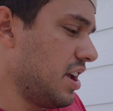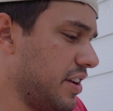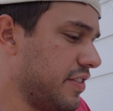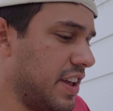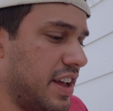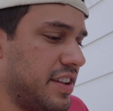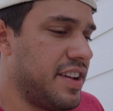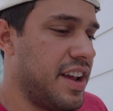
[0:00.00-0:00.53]
if
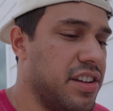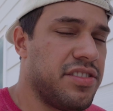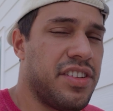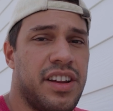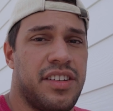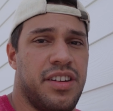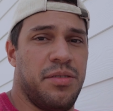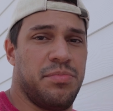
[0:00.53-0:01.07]
that sounds
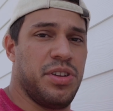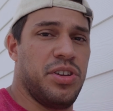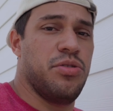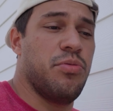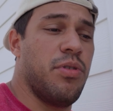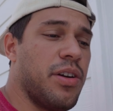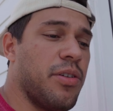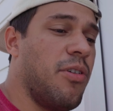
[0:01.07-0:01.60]
like something
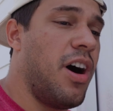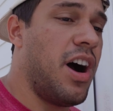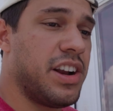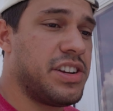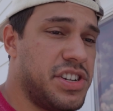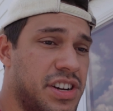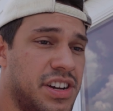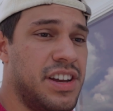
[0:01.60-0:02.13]
you want to
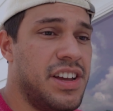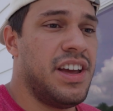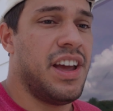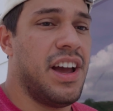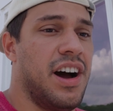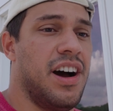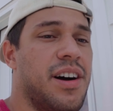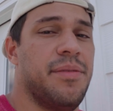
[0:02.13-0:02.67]
watch,
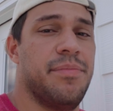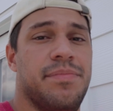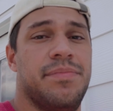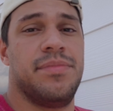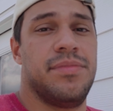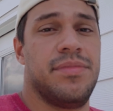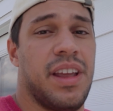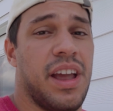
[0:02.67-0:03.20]
and
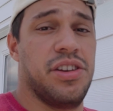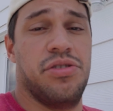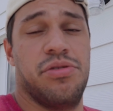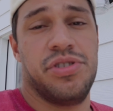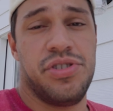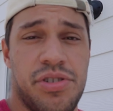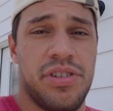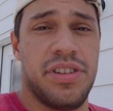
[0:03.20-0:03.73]
you
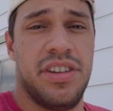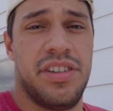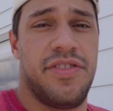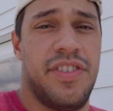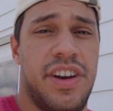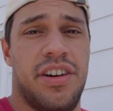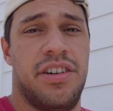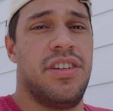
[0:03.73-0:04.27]
enjoyed this
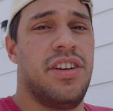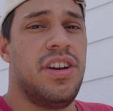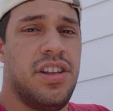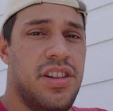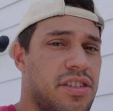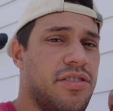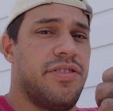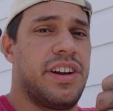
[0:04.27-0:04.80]
video,
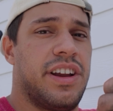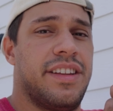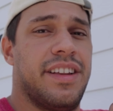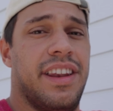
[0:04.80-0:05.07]
don't forget to